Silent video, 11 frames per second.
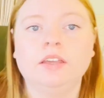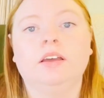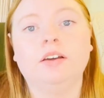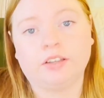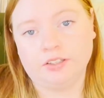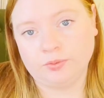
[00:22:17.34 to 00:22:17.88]

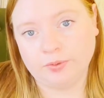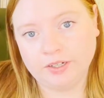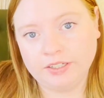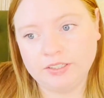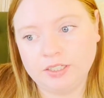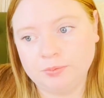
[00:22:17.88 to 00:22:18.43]
Okay, so what I
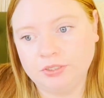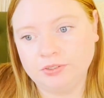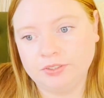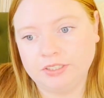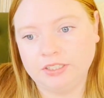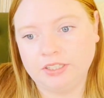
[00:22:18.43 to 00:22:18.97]
ended up
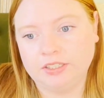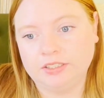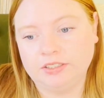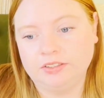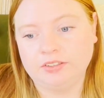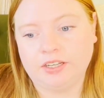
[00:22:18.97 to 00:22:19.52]
doing
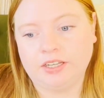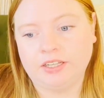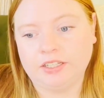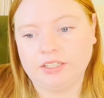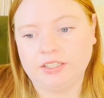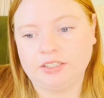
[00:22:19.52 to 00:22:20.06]
is
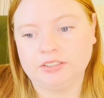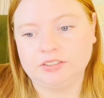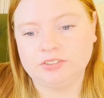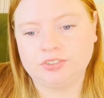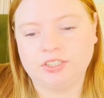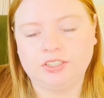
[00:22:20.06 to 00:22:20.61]
I
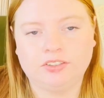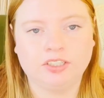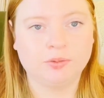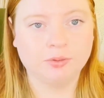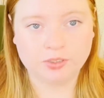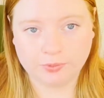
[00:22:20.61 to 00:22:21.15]
tried to stick
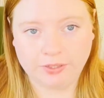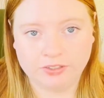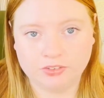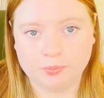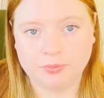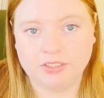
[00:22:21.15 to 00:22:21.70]
a bunch of
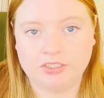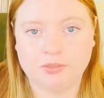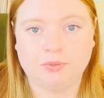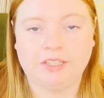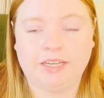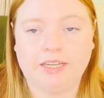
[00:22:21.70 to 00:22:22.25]
wires up in the tip
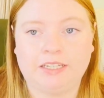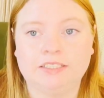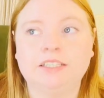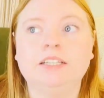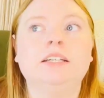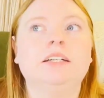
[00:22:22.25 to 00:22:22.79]
of the hat.
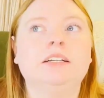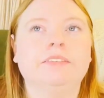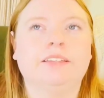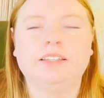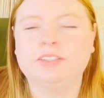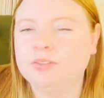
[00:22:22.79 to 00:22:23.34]

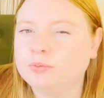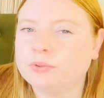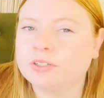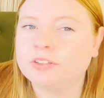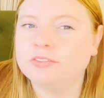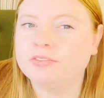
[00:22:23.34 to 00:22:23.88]
That didn't
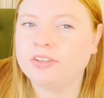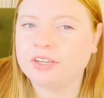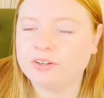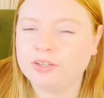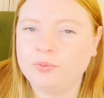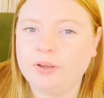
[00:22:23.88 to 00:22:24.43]
work
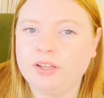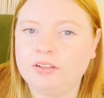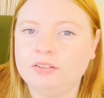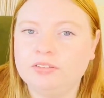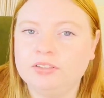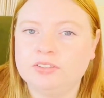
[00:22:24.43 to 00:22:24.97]
very
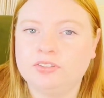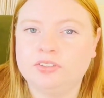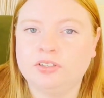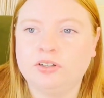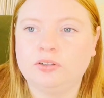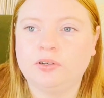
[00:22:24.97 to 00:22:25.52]
well,
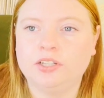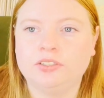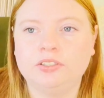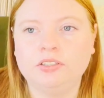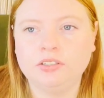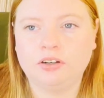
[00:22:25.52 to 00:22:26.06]
so I
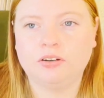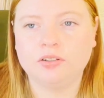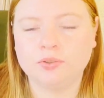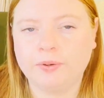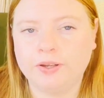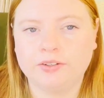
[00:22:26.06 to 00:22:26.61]
took all the
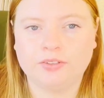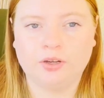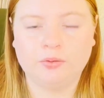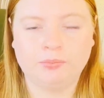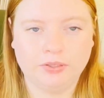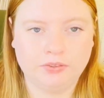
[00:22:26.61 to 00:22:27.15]
wires
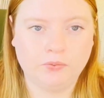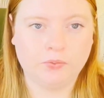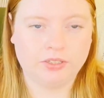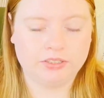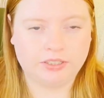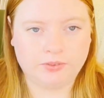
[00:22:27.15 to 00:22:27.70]
out but the
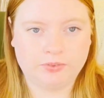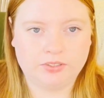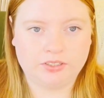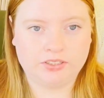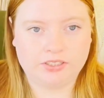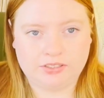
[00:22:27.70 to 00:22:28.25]
one that was
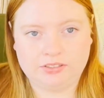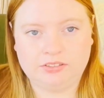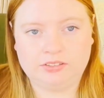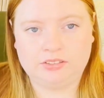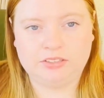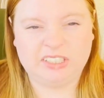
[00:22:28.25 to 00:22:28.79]
in the
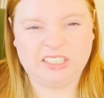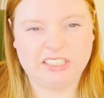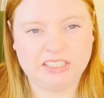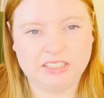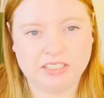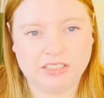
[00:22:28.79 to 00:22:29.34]

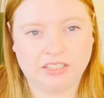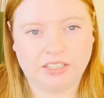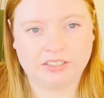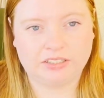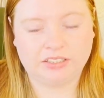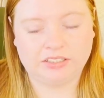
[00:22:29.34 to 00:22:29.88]
seam, in
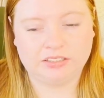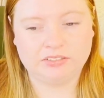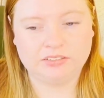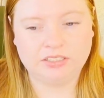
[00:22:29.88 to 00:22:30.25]
like the